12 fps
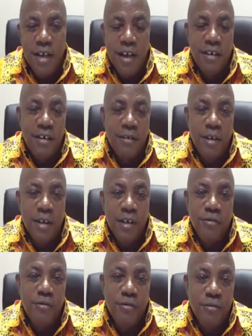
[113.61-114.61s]
and
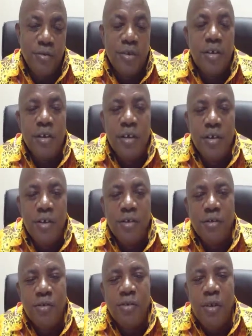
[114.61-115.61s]
the tubes.
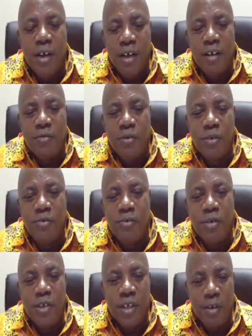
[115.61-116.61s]
So why can't we do the
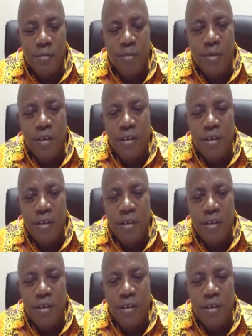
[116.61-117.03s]
same?